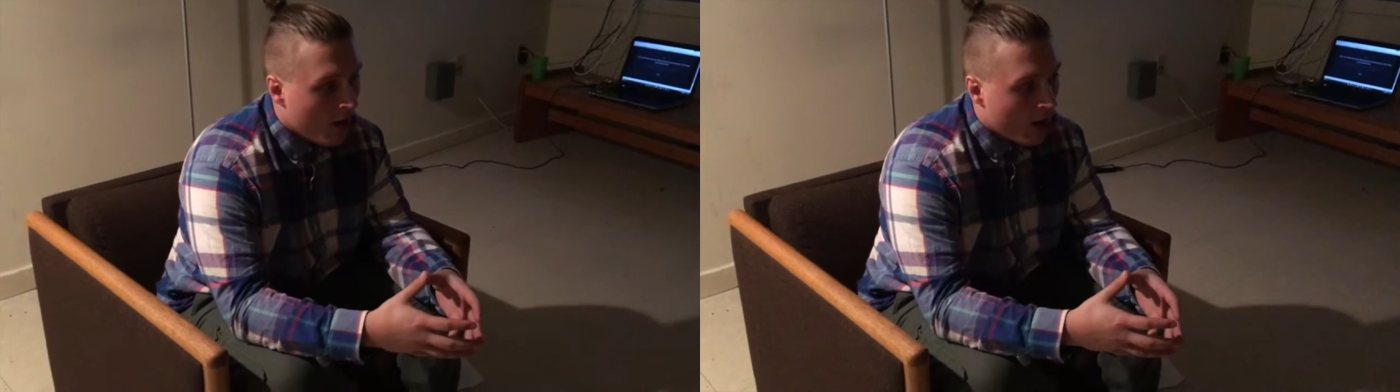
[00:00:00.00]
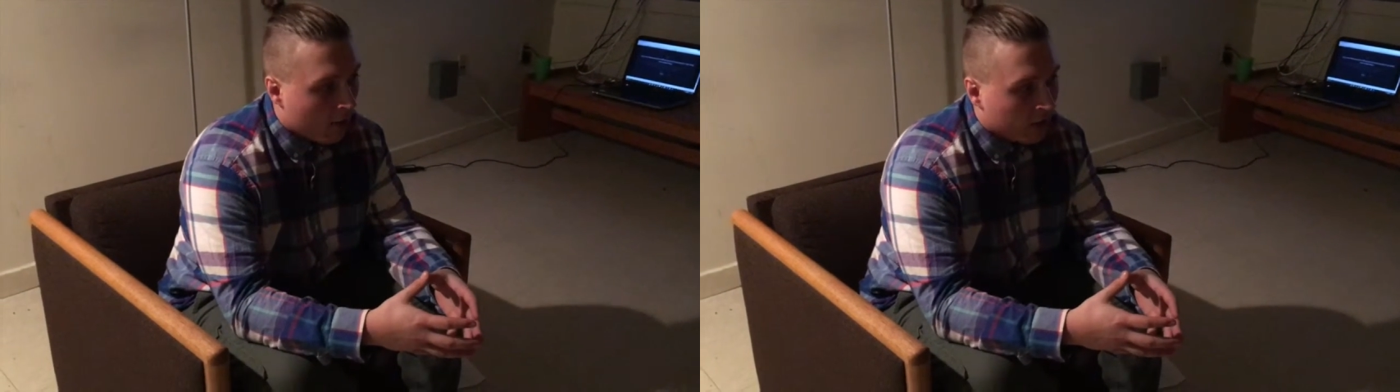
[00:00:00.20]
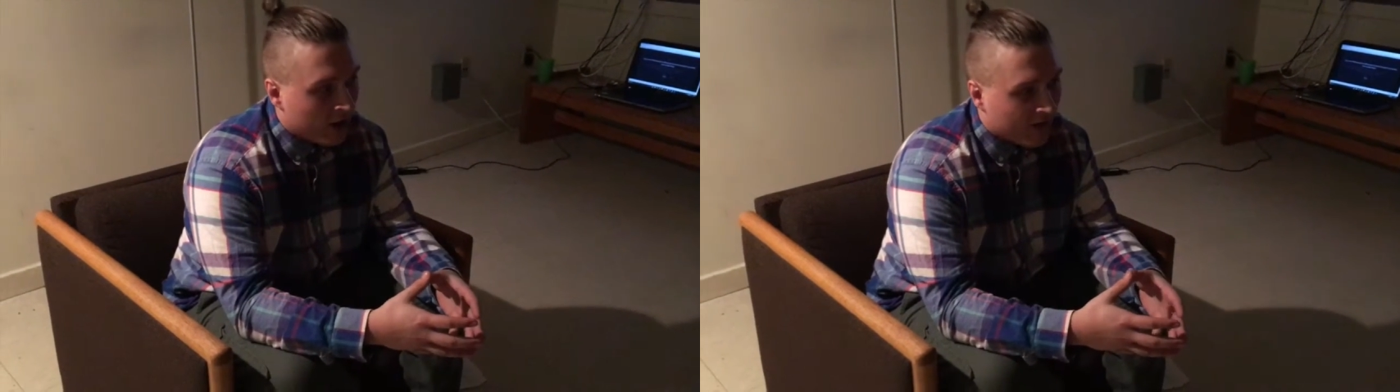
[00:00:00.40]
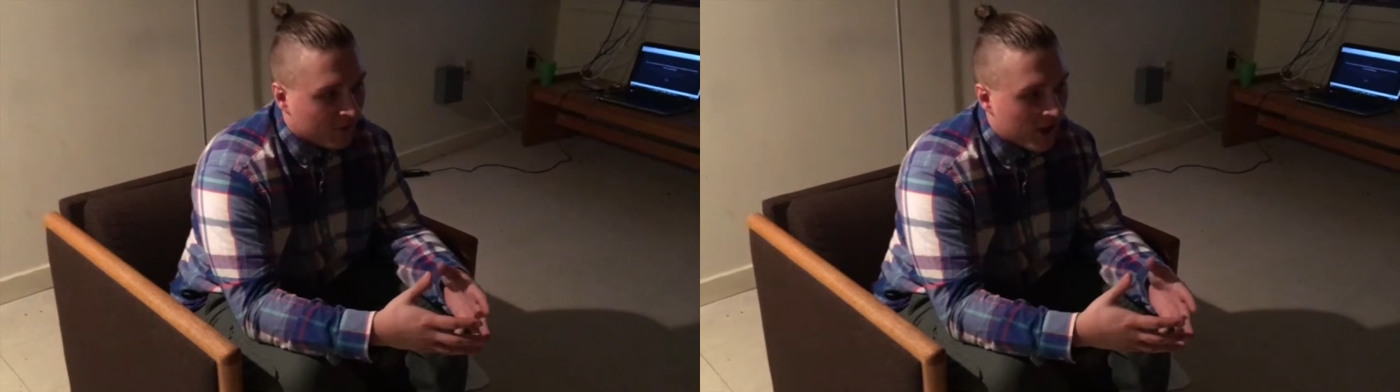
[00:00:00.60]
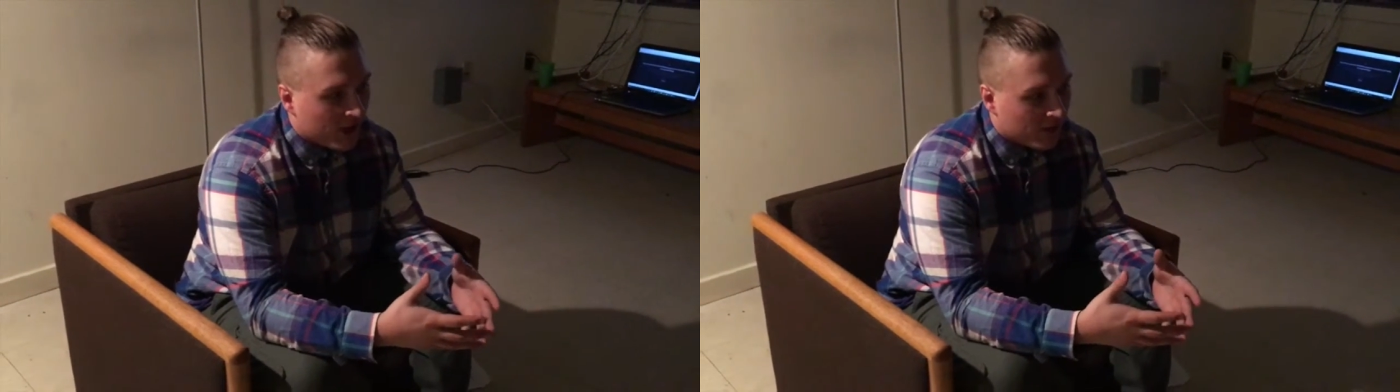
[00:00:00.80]
I would like
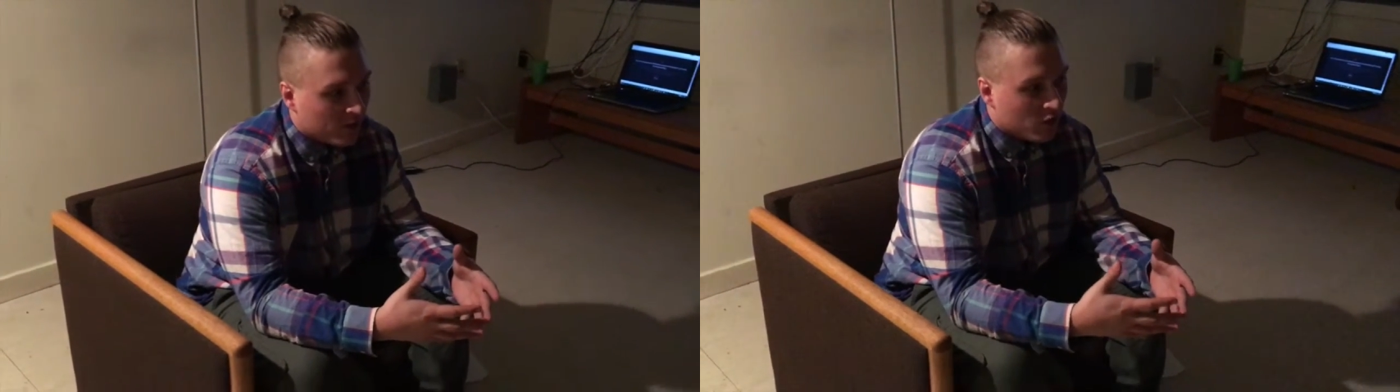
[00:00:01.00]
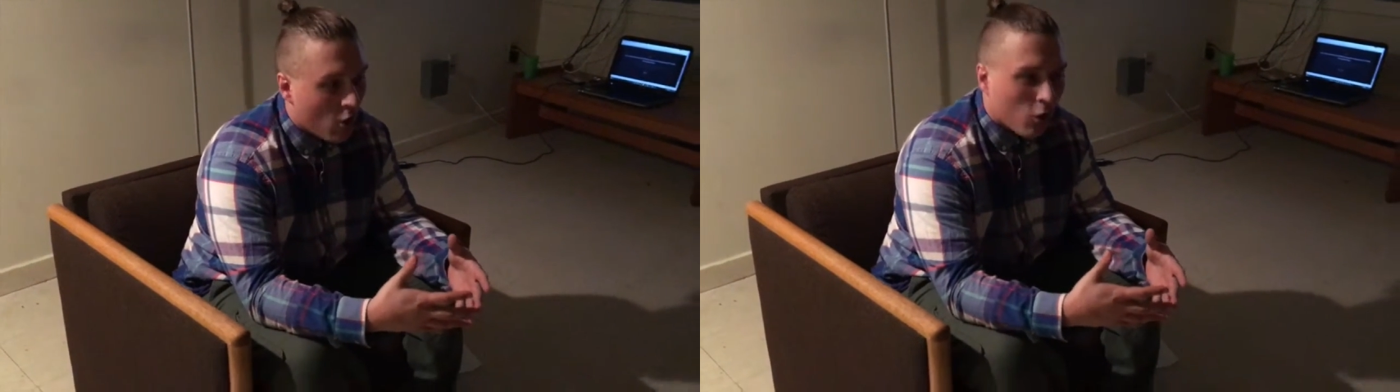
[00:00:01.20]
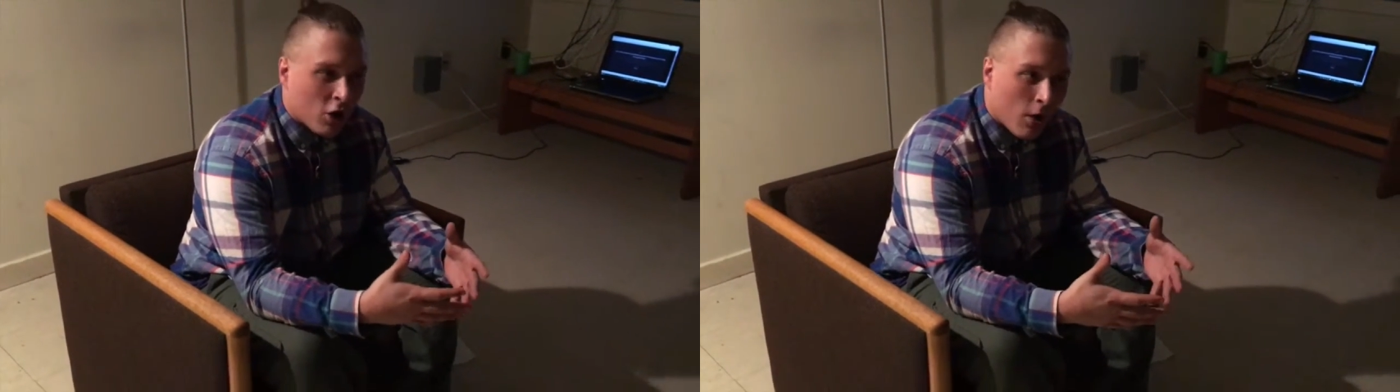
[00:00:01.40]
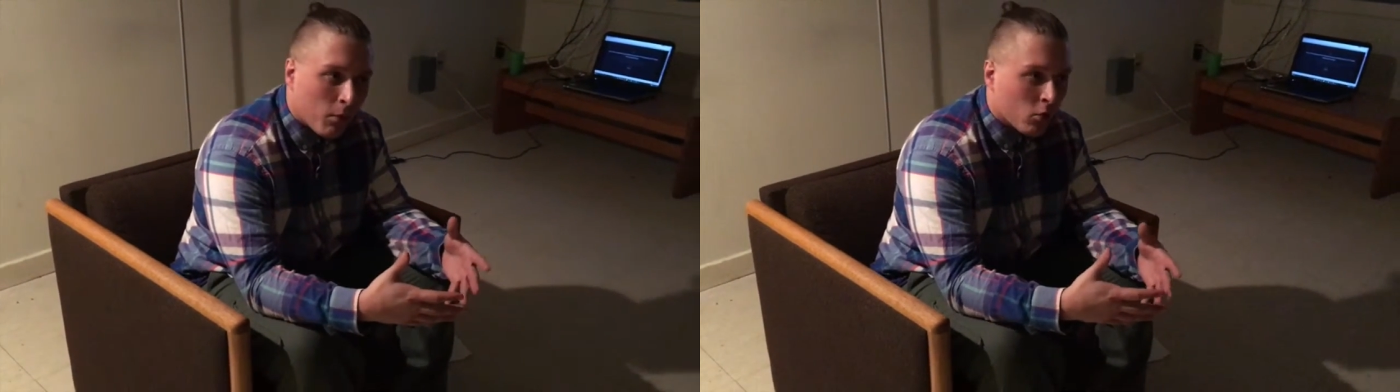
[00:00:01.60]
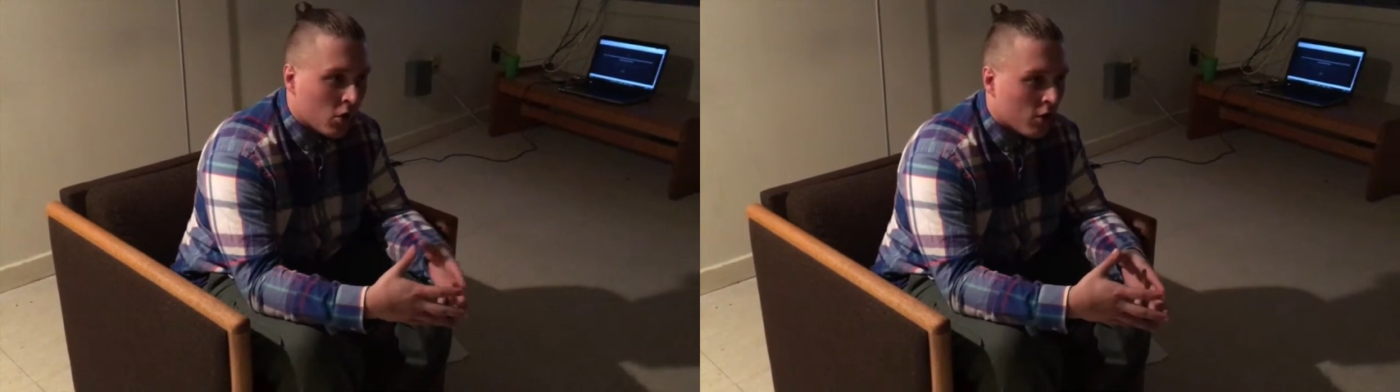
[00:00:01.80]
they can go a
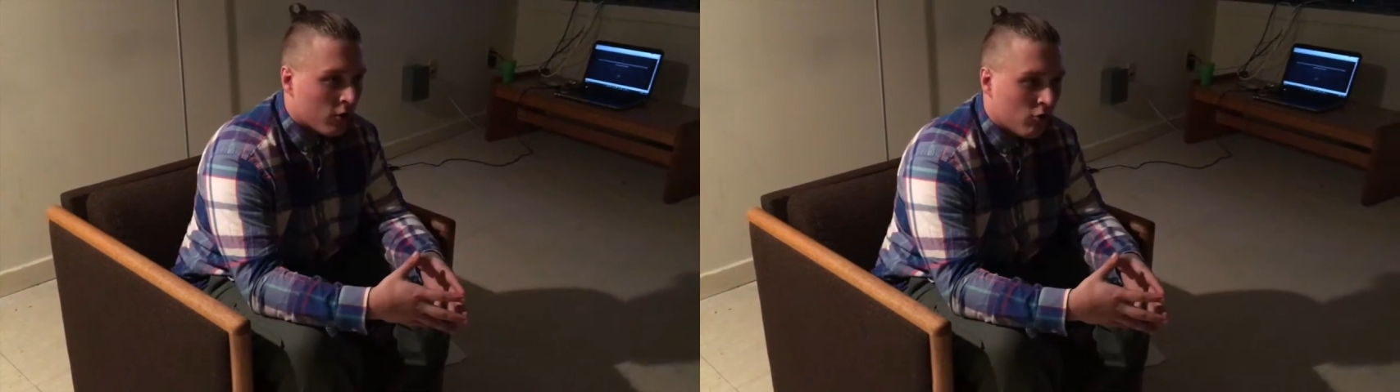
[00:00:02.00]
couple years,